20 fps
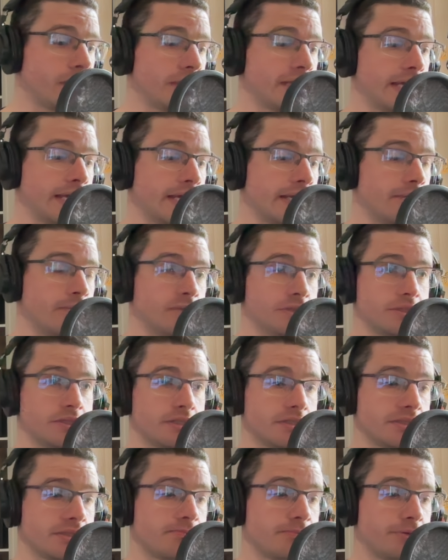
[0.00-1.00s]
gate, which
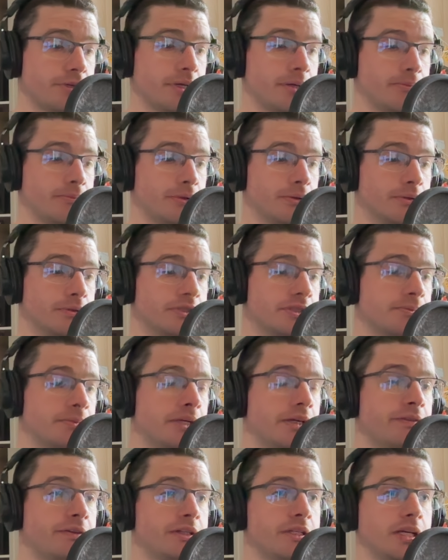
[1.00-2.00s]
is pretty important to me.
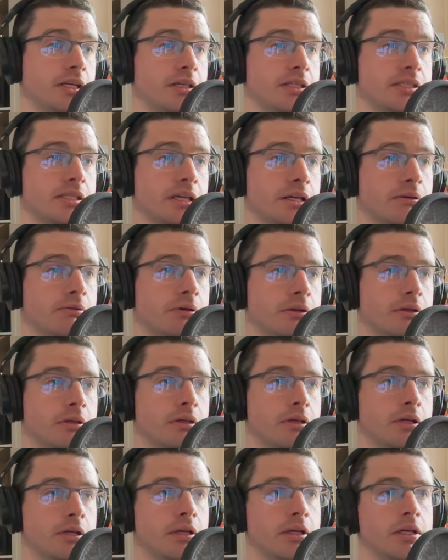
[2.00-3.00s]
If I take this out,
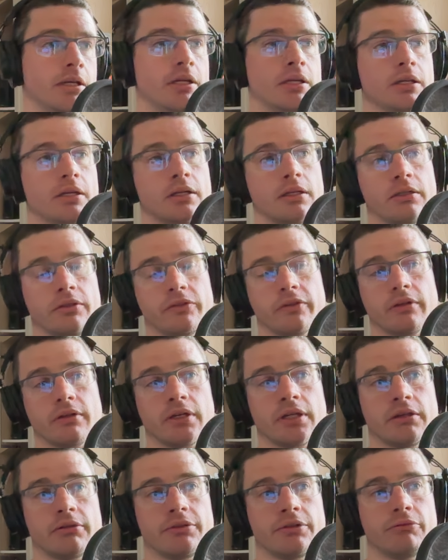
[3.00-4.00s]
you start
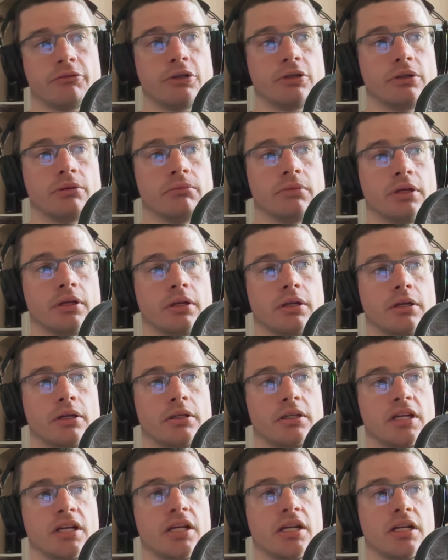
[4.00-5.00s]
hearing the room
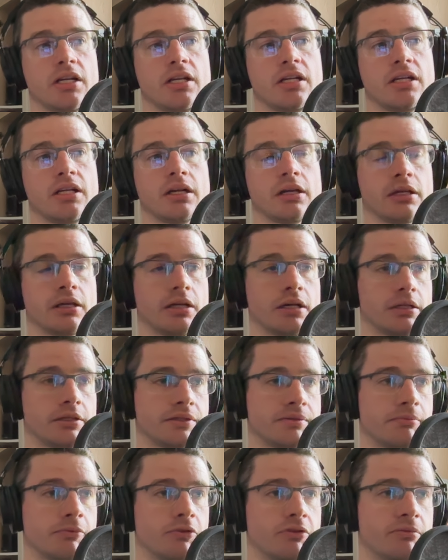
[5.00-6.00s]

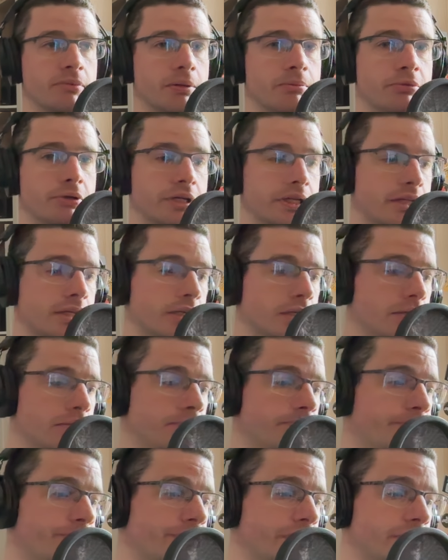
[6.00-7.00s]
and more of my breathing and
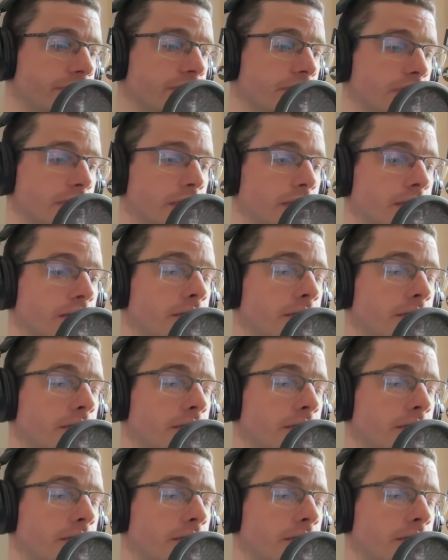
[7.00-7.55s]
things like that.